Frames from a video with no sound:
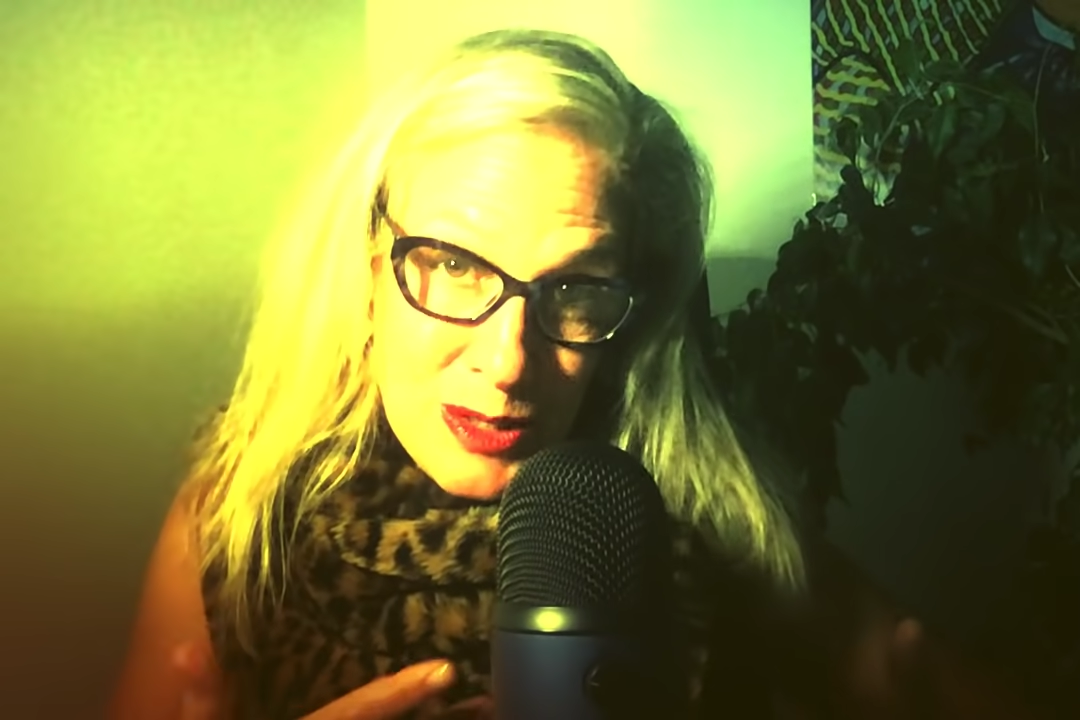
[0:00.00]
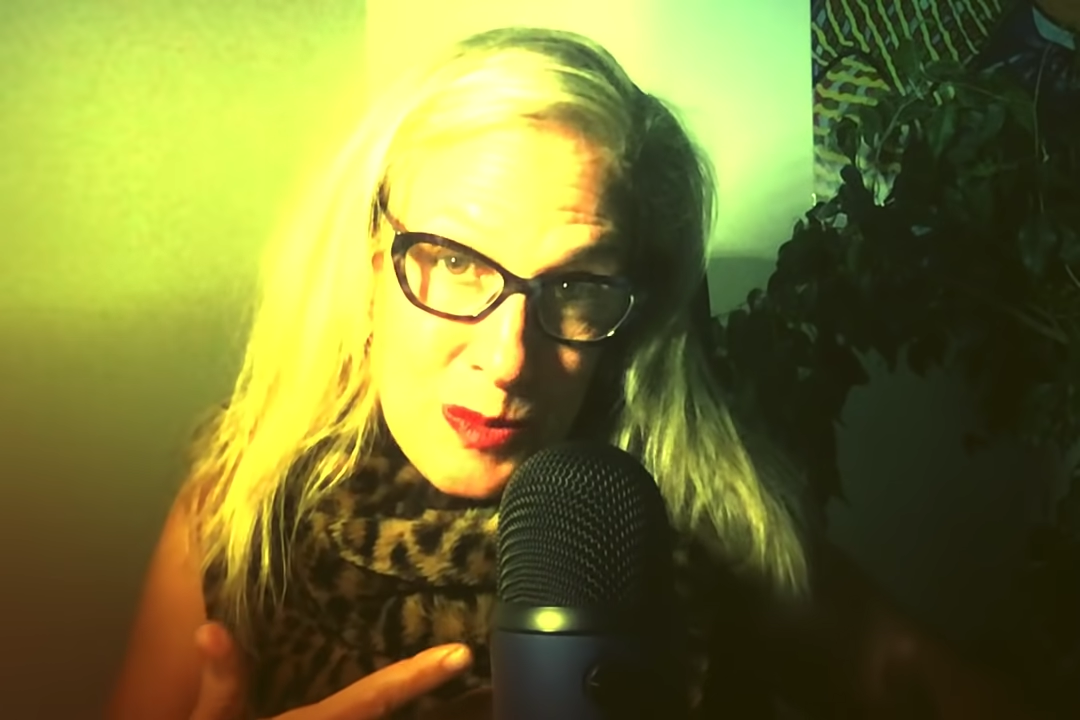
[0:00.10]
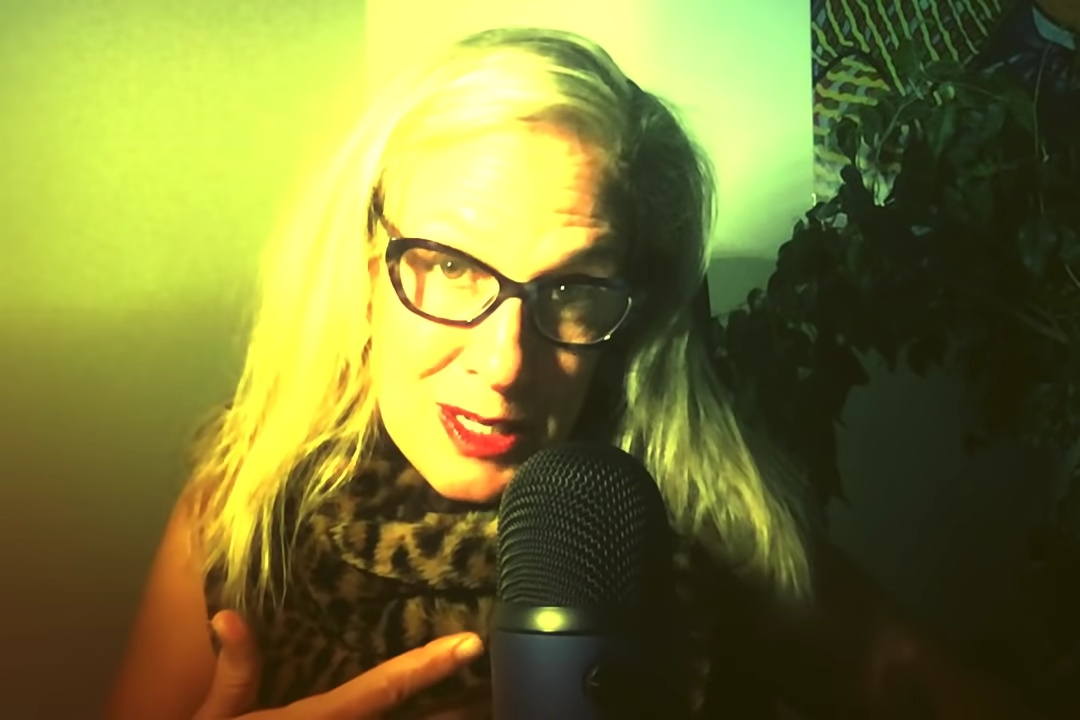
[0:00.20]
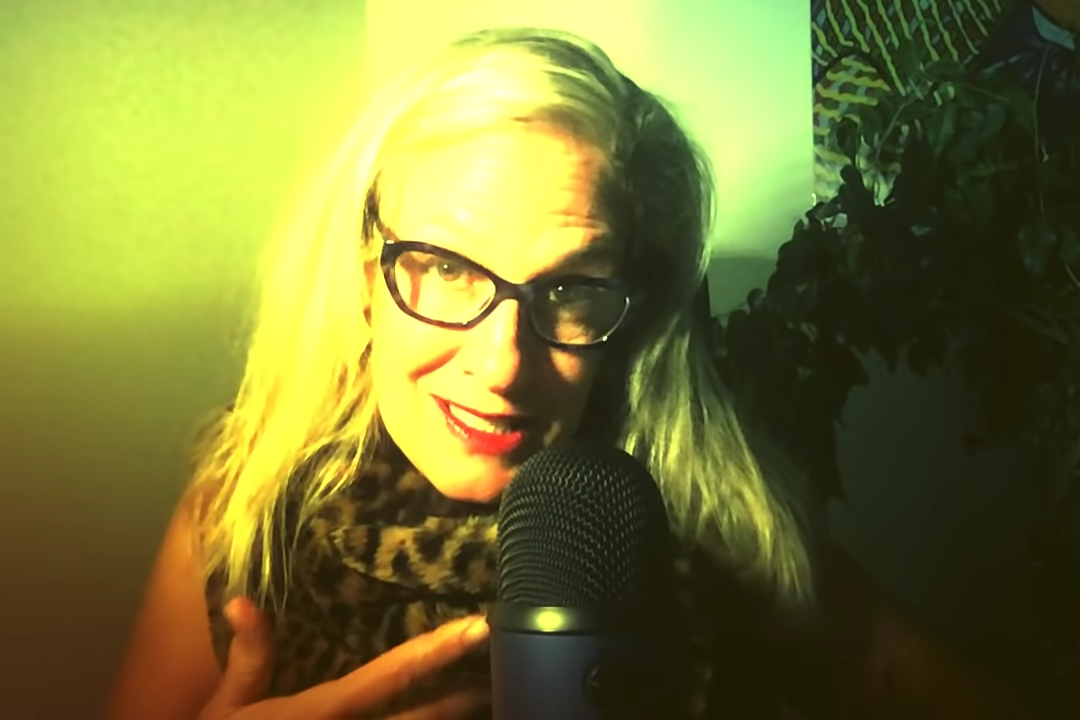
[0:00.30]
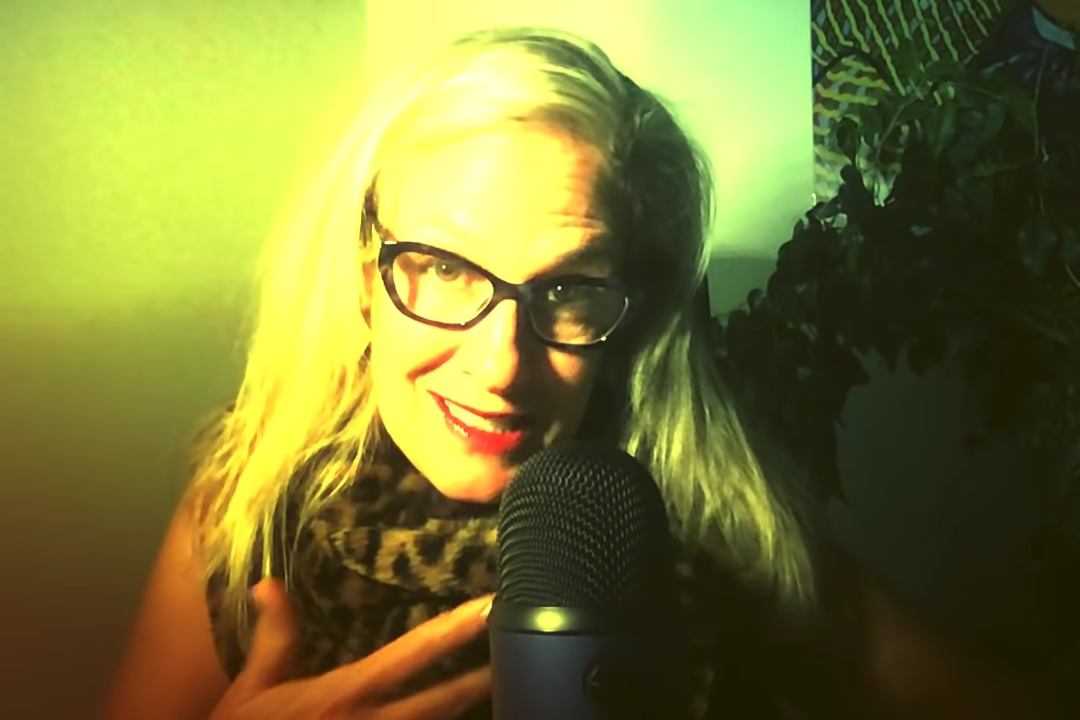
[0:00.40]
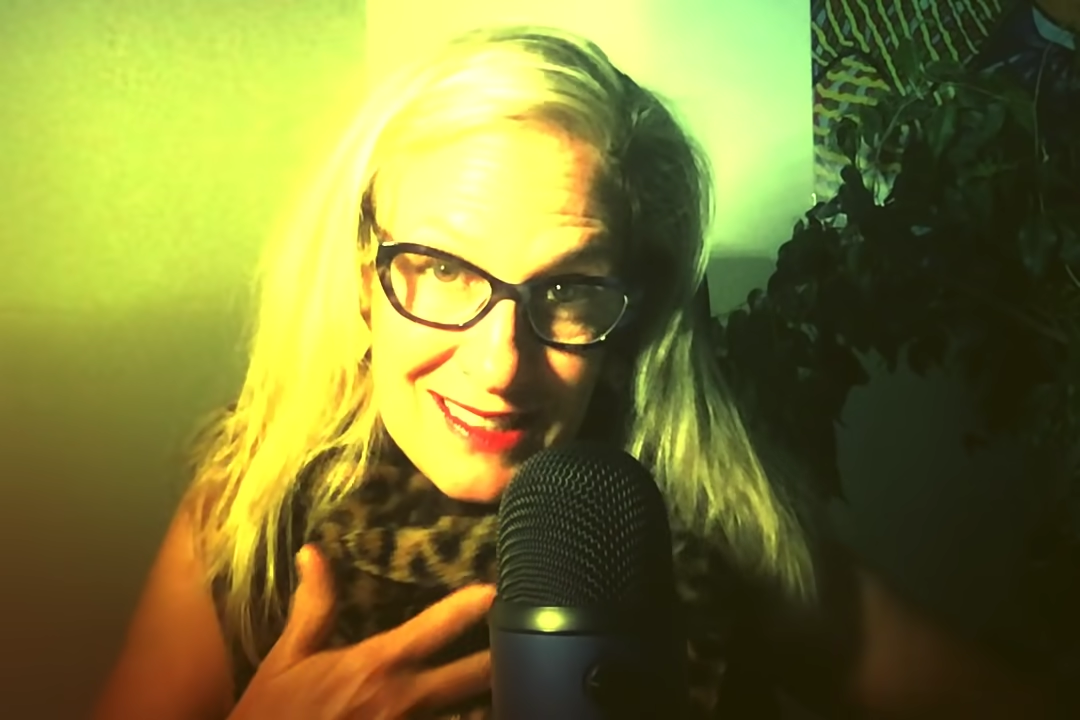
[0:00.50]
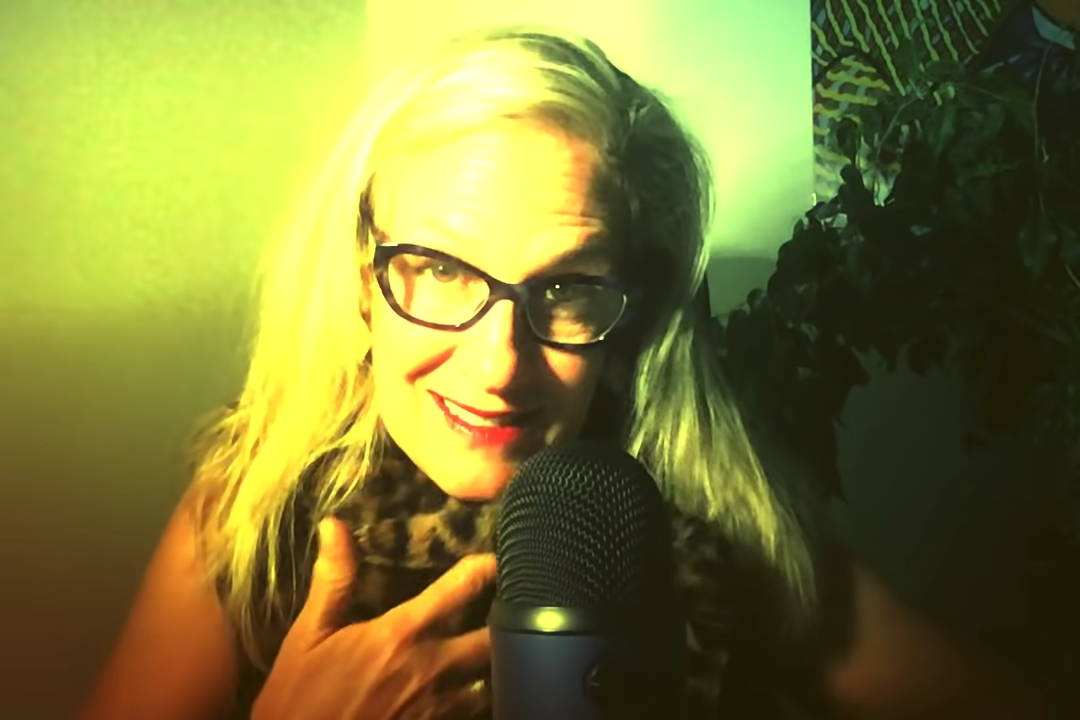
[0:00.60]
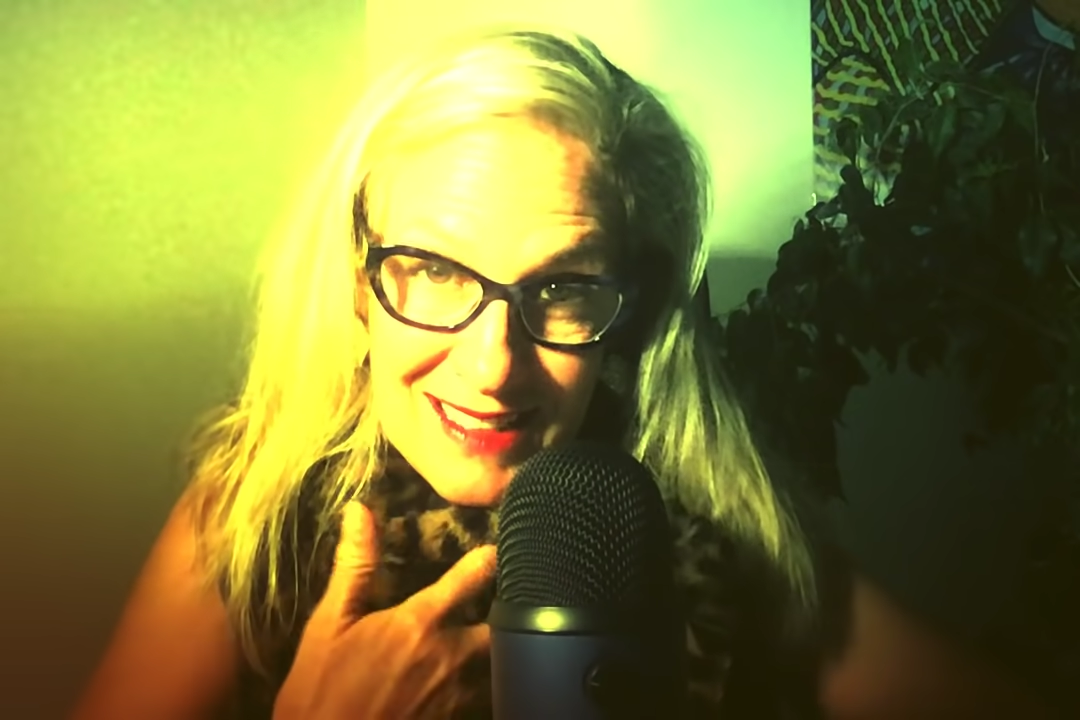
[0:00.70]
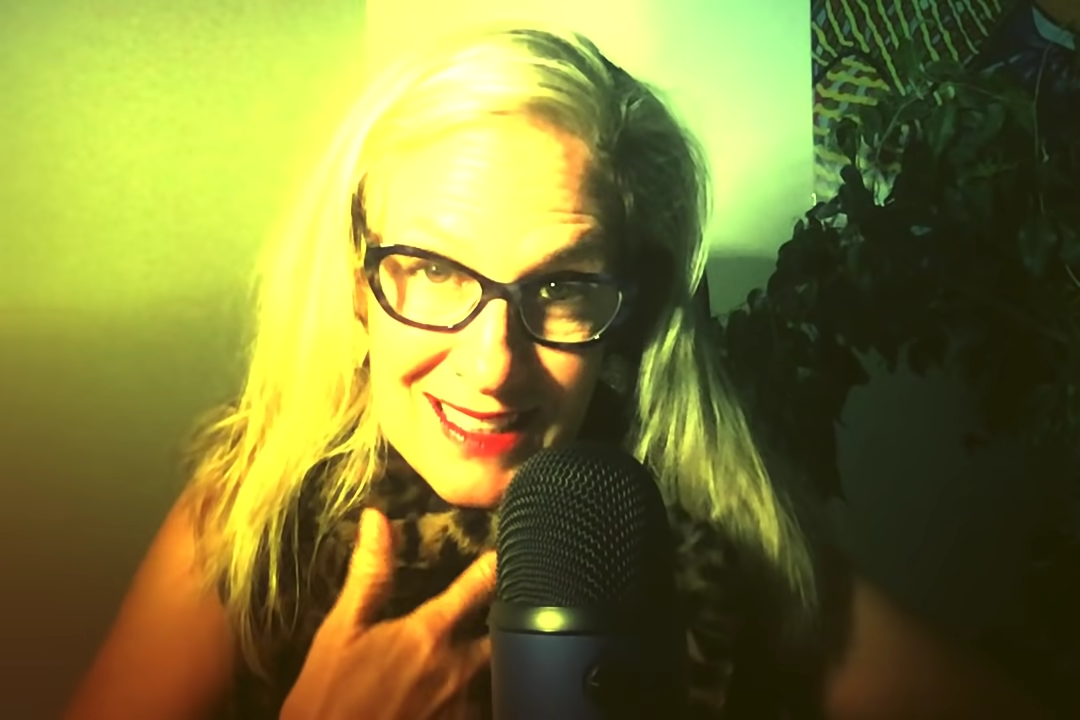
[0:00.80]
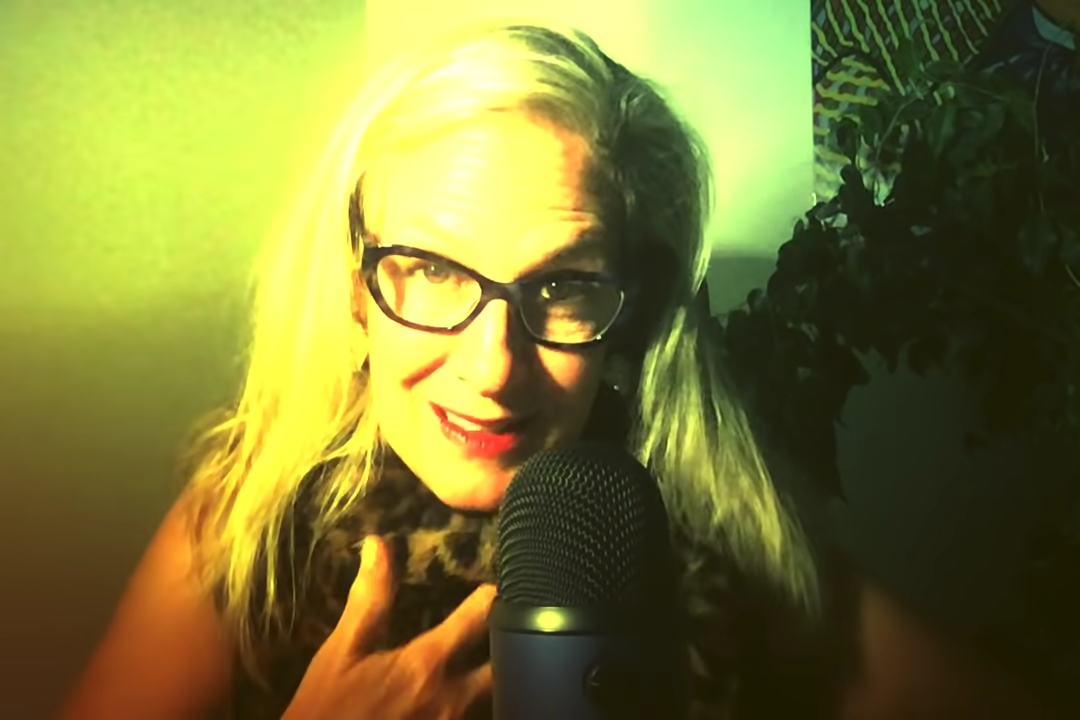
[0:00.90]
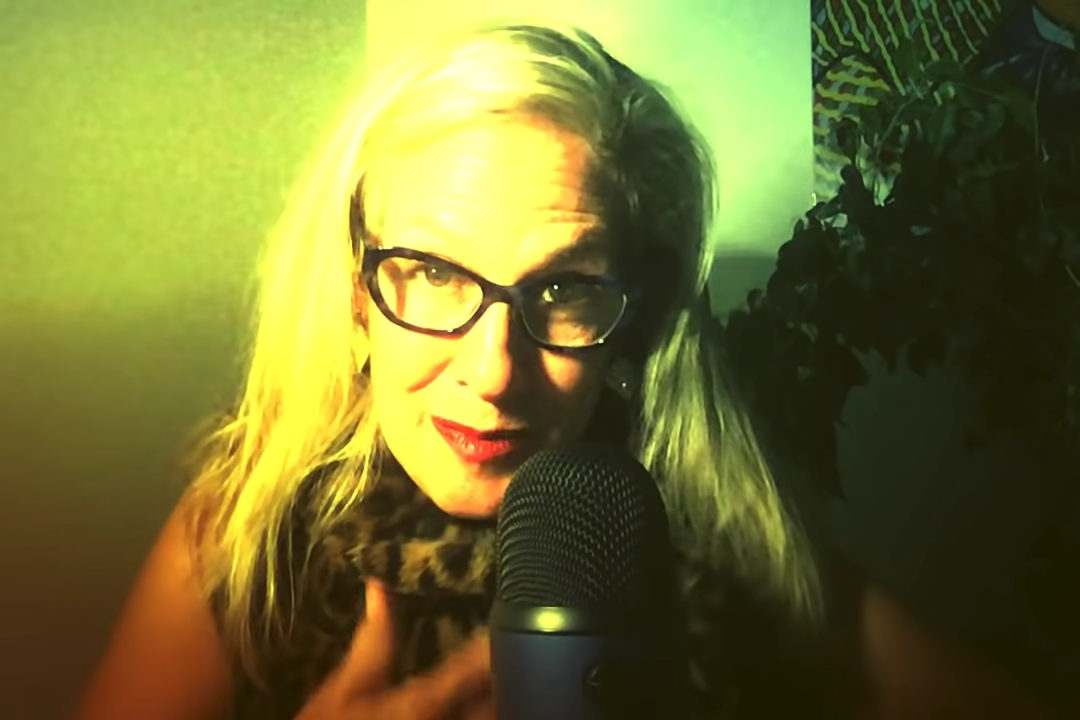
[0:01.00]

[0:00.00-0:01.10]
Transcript: Smugsy, like the